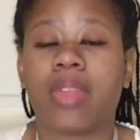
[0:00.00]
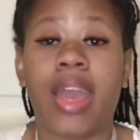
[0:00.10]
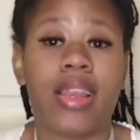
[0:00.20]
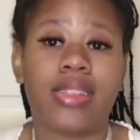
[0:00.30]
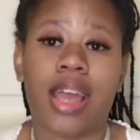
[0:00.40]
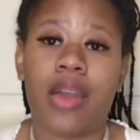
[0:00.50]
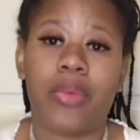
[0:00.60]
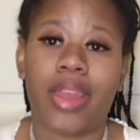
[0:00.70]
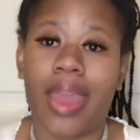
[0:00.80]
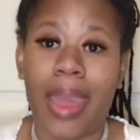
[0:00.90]
At the
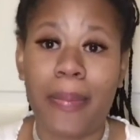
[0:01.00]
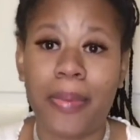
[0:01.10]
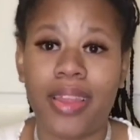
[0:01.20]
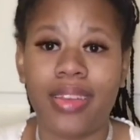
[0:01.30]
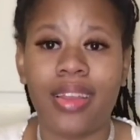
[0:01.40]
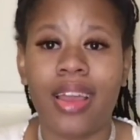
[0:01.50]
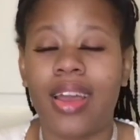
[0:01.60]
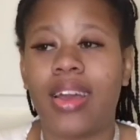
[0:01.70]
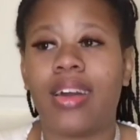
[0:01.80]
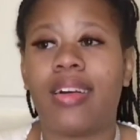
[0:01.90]
time when it happened,
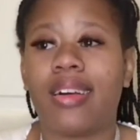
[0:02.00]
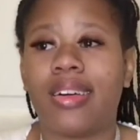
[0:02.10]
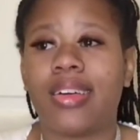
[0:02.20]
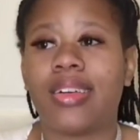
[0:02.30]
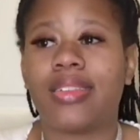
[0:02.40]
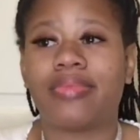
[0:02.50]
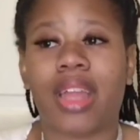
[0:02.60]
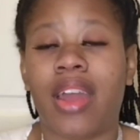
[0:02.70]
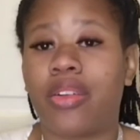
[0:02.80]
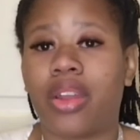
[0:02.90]

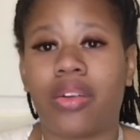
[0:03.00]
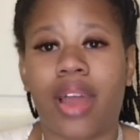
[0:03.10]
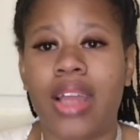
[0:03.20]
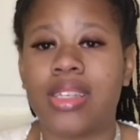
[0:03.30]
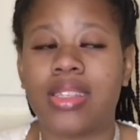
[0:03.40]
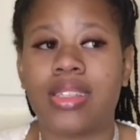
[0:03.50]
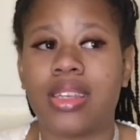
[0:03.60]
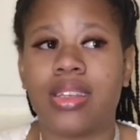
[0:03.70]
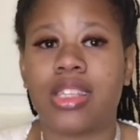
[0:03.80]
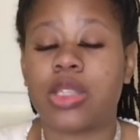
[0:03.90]
I don't know, I just
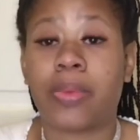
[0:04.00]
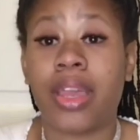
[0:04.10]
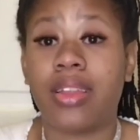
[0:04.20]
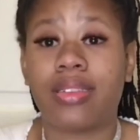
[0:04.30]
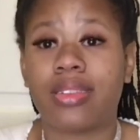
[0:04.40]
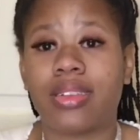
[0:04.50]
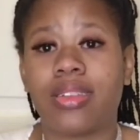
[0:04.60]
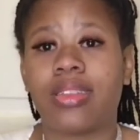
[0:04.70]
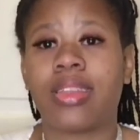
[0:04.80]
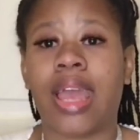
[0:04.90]
didn't expect
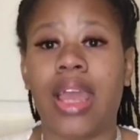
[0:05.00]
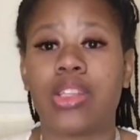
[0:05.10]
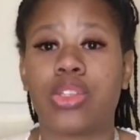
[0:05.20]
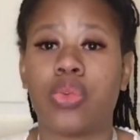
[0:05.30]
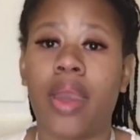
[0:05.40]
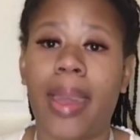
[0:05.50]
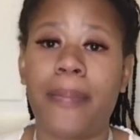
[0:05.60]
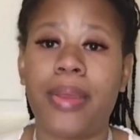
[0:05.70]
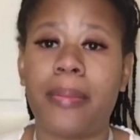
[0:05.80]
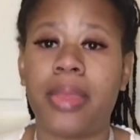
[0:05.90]
that to
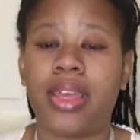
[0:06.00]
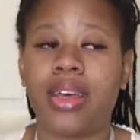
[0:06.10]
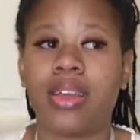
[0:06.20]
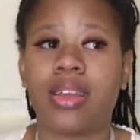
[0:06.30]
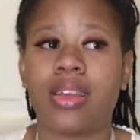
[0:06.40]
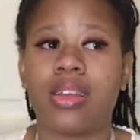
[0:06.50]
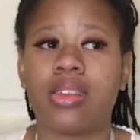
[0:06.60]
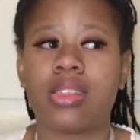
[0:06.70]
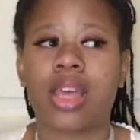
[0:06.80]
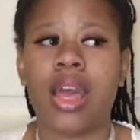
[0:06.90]
happen,
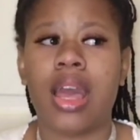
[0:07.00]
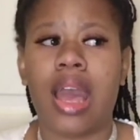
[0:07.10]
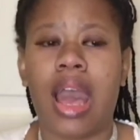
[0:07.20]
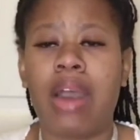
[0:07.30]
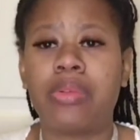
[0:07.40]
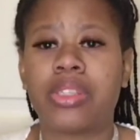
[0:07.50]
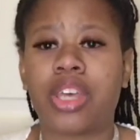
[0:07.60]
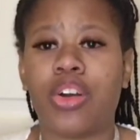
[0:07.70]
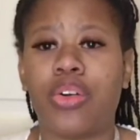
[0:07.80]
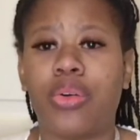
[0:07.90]
because I was
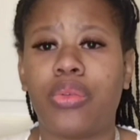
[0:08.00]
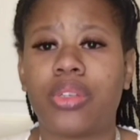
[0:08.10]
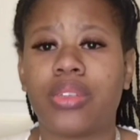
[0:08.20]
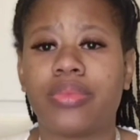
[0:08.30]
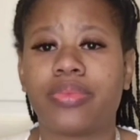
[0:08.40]
told